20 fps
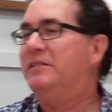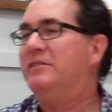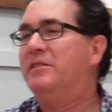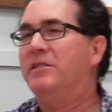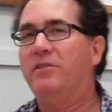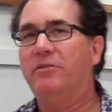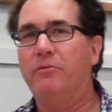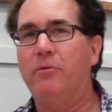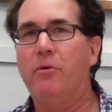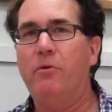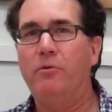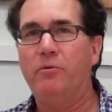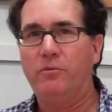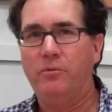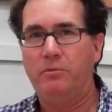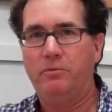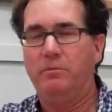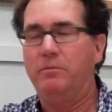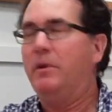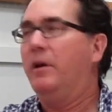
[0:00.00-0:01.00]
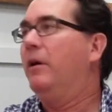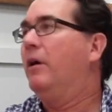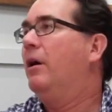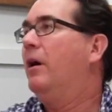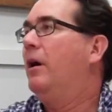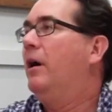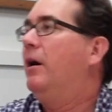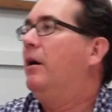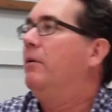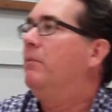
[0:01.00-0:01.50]
Let's throw
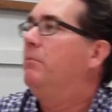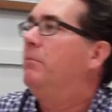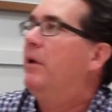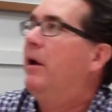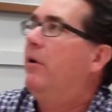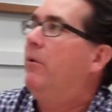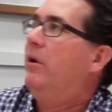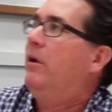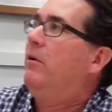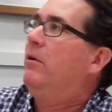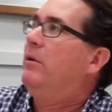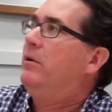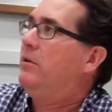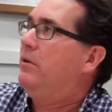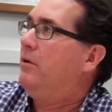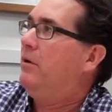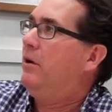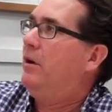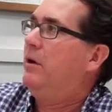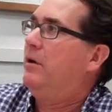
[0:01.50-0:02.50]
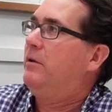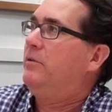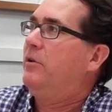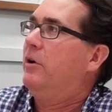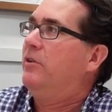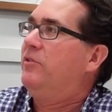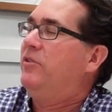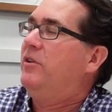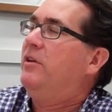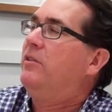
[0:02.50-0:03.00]
uh, Ariel and uh,
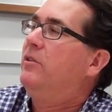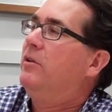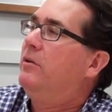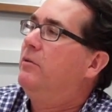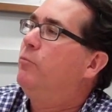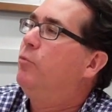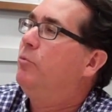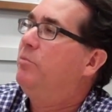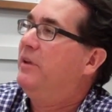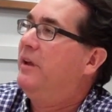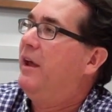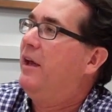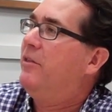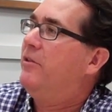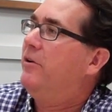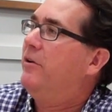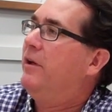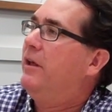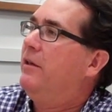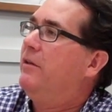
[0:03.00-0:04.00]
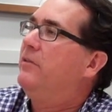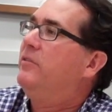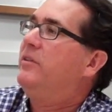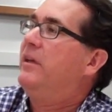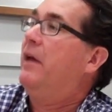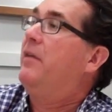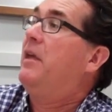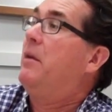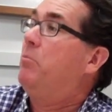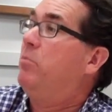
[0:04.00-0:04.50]
Darcy in the room together and
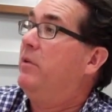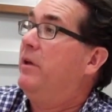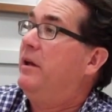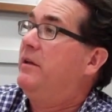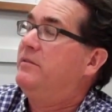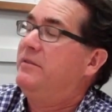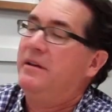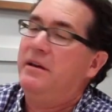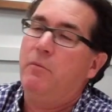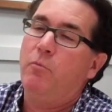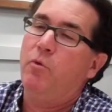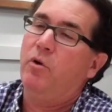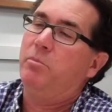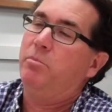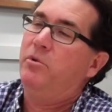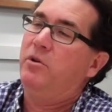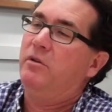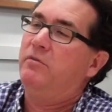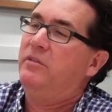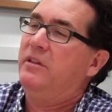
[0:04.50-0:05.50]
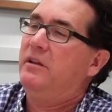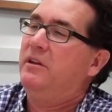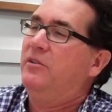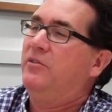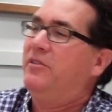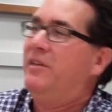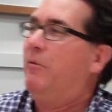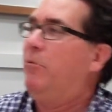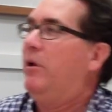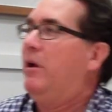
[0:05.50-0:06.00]
see how that plays, and it worked beautifully
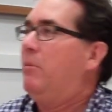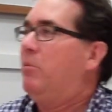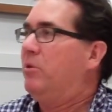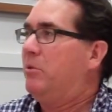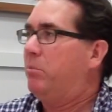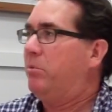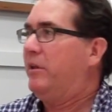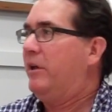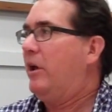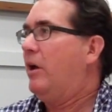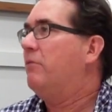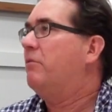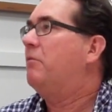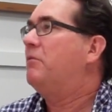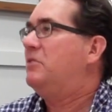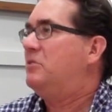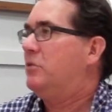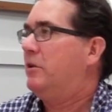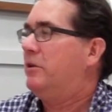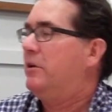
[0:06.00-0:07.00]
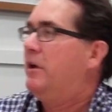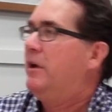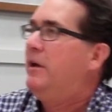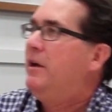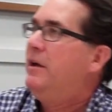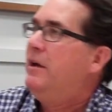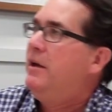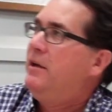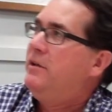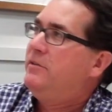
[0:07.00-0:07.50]
because they were able to mm. play off of each other.
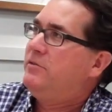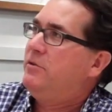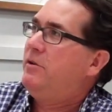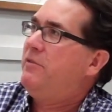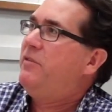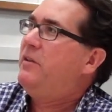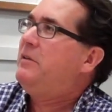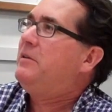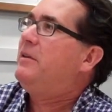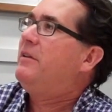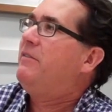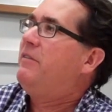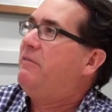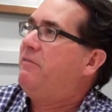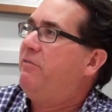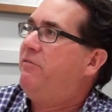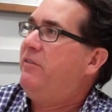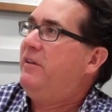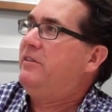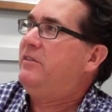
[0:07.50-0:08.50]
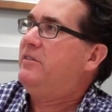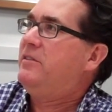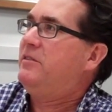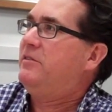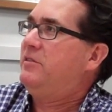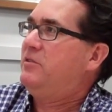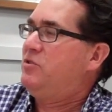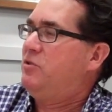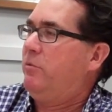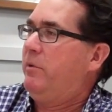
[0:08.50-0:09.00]
So if it, if it fits
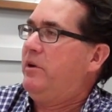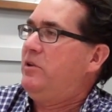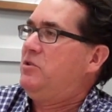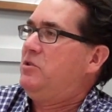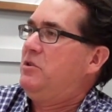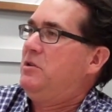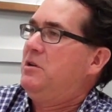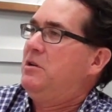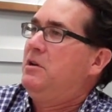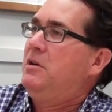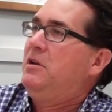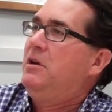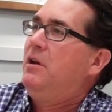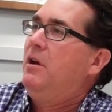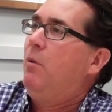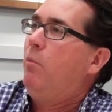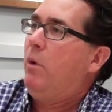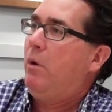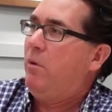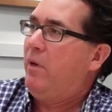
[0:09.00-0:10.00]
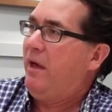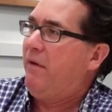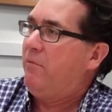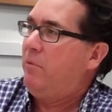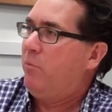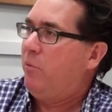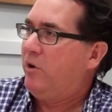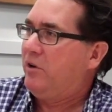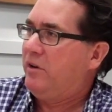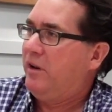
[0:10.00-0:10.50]
the situation, we will
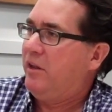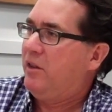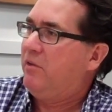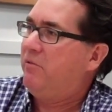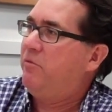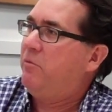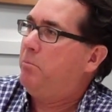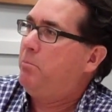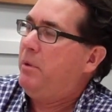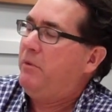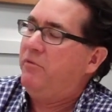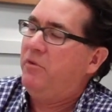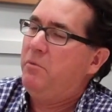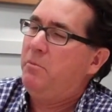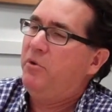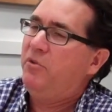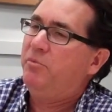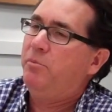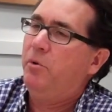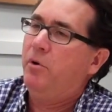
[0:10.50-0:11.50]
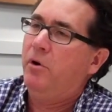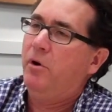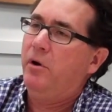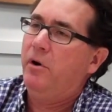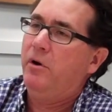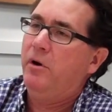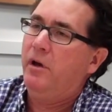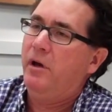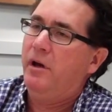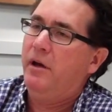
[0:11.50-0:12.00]
have them work together. But for the most
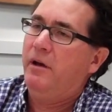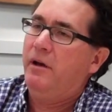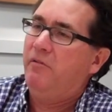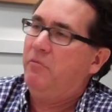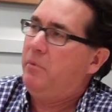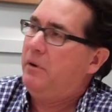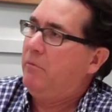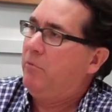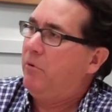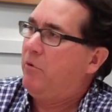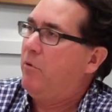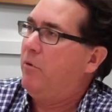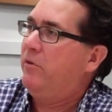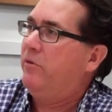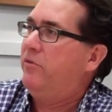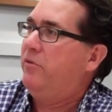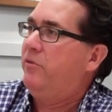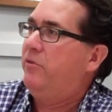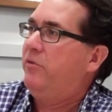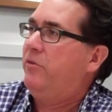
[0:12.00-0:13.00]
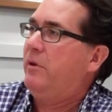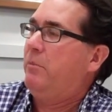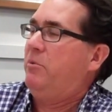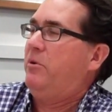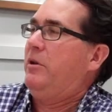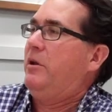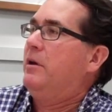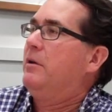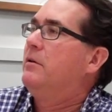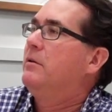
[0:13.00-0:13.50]
part, uh, everybody records
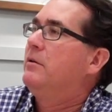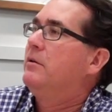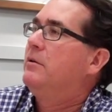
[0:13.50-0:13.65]
separately.